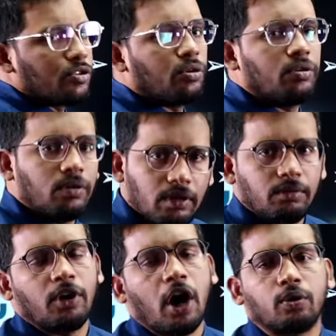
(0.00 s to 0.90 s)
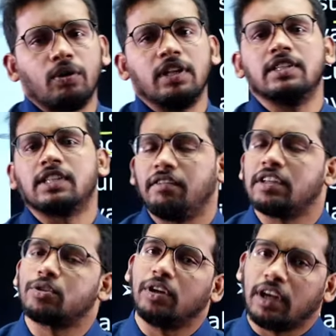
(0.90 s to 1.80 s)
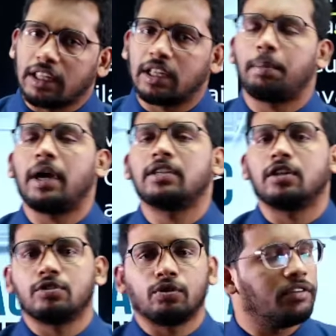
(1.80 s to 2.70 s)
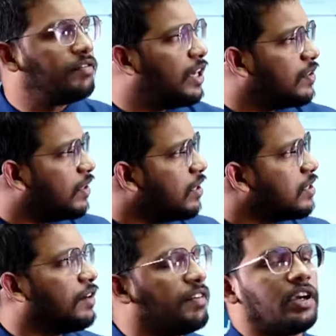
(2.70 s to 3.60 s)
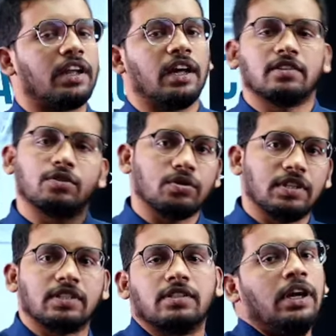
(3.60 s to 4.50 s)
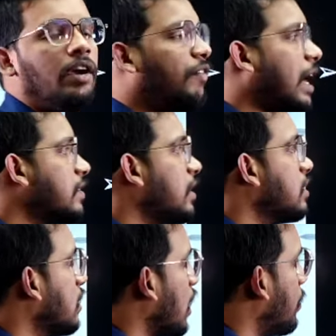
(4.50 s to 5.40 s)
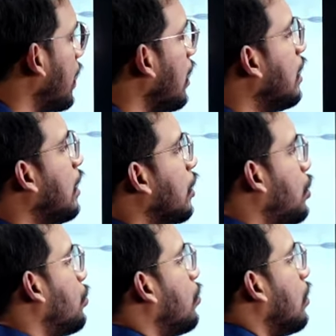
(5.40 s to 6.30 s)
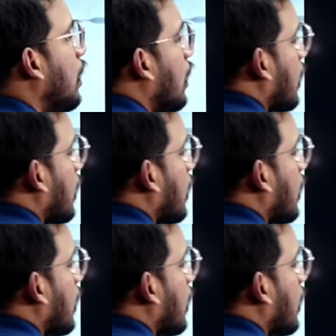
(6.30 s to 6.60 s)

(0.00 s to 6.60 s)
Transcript: So not only in cervix, so in other parts also, if there is a cervical cancer, so this vaccination can be cured.